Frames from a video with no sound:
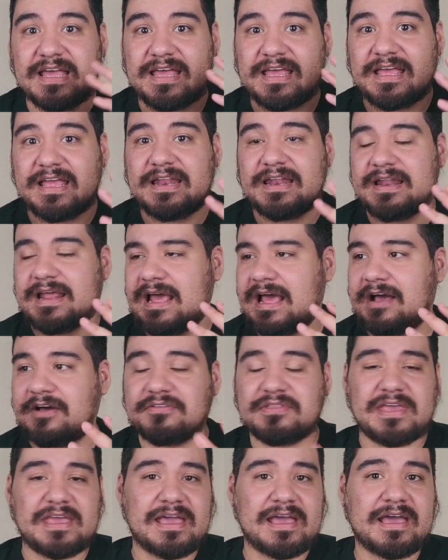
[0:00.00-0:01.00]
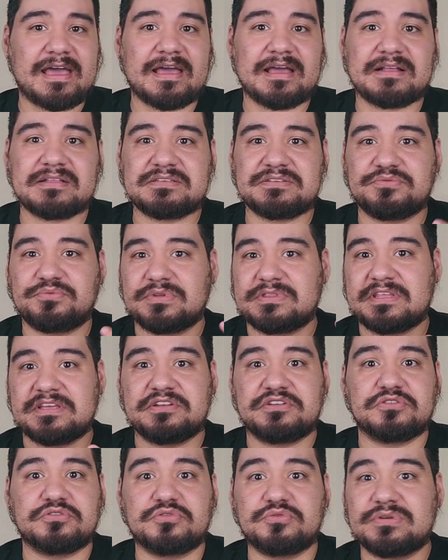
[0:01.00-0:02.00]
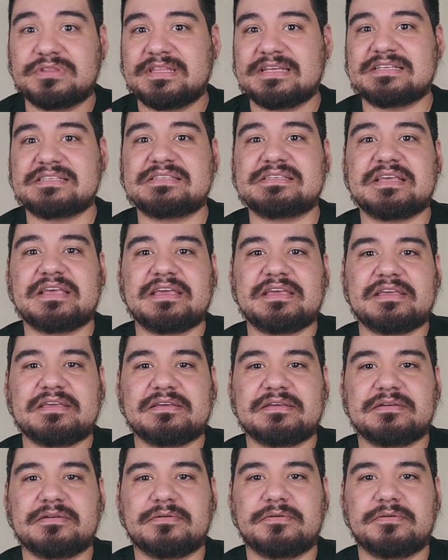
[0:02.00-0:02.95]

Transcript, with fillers: and how they act, what they do, what they say,